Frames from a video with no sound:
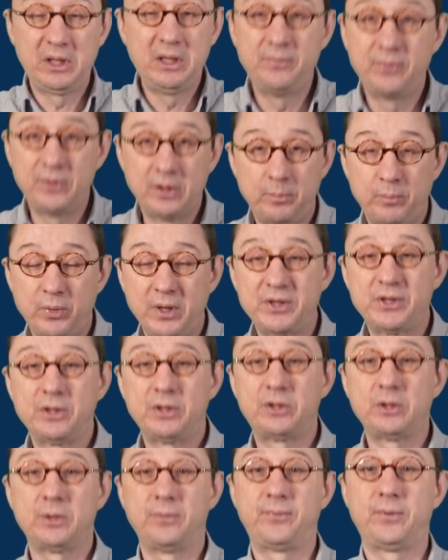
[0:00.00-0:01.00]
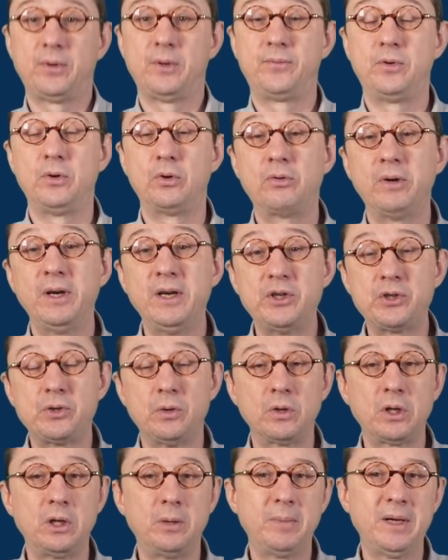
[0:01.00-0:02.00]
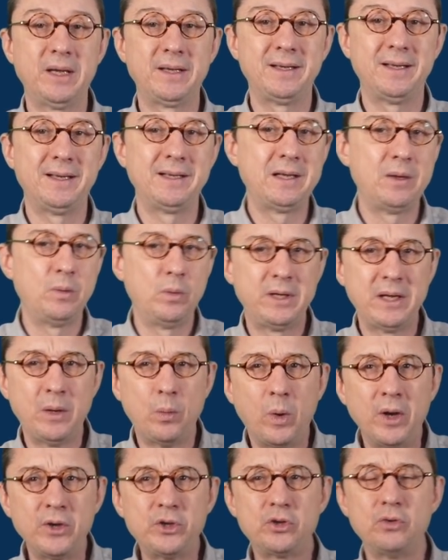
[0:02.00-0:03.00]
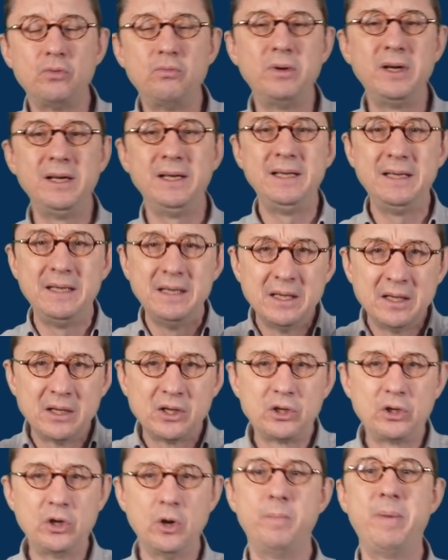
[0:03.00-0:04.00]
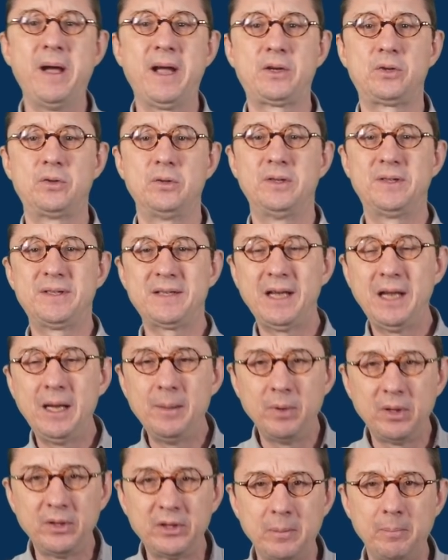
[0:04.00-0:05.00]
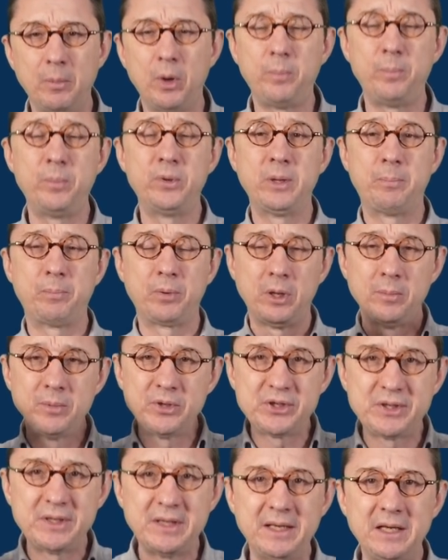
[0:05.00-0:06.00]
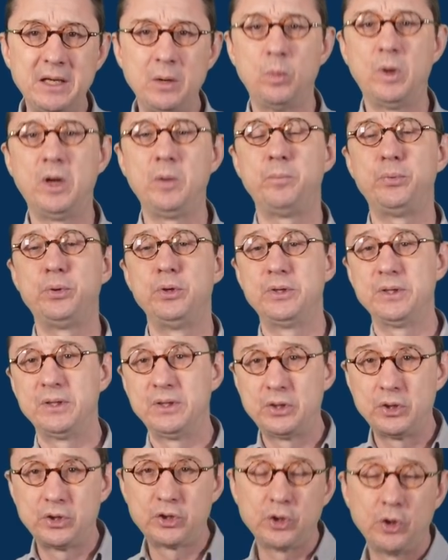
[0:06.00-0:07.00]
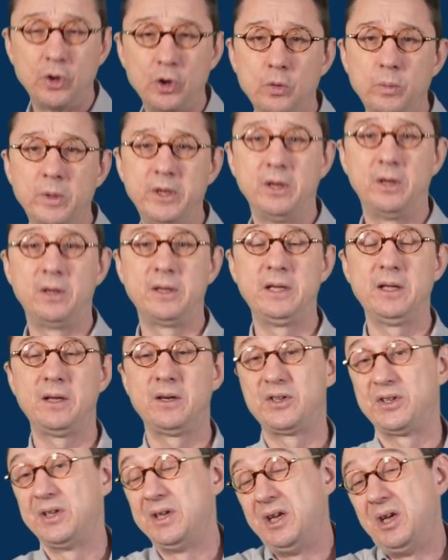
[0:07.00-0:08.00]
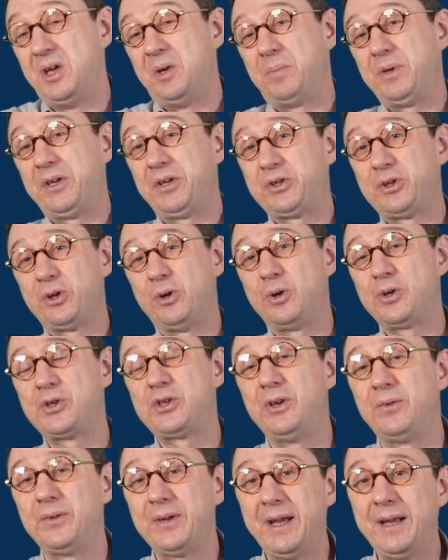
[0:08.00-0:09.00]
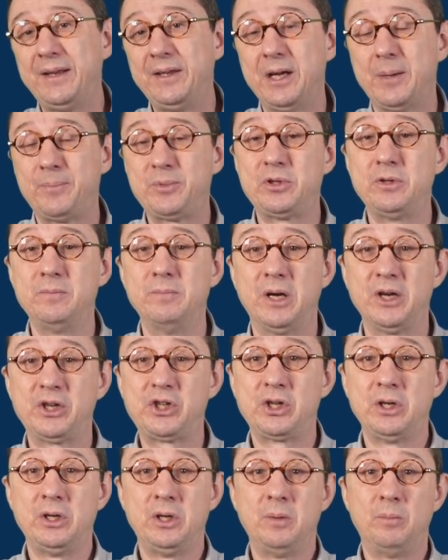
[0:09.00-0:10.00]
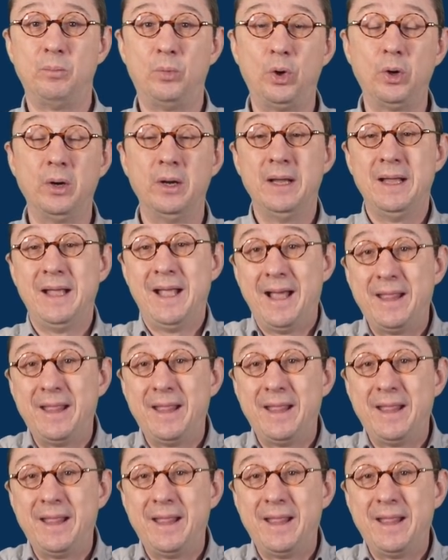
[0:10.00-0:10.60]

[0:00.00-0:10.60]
Even the president of Ukraine is talking about that. They want to really go back to the table, diplomacy, and they want Putin to talk with all the others. But the talks don't end up too much more.